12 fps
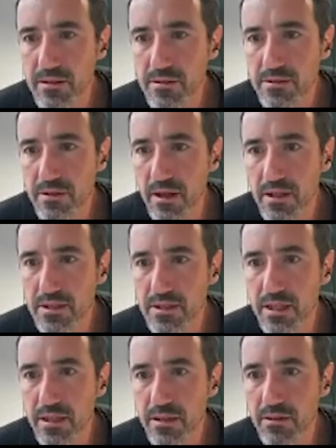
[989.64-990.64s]
the
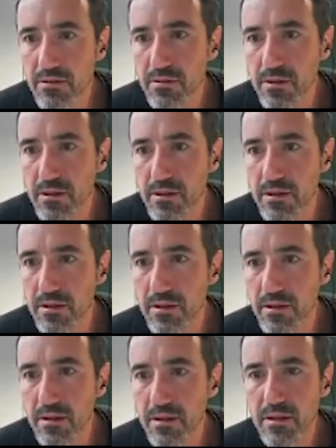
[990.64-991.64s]
arc-sine law.
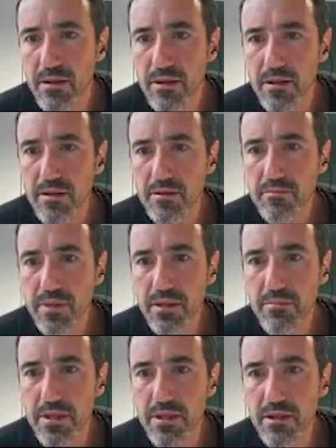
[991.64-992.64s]

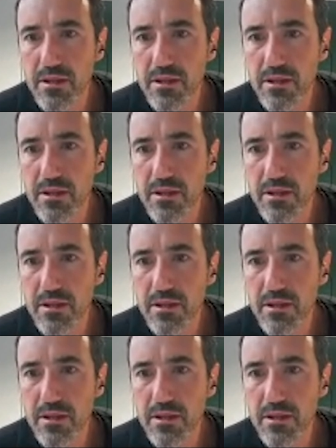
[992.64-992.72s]
Maybe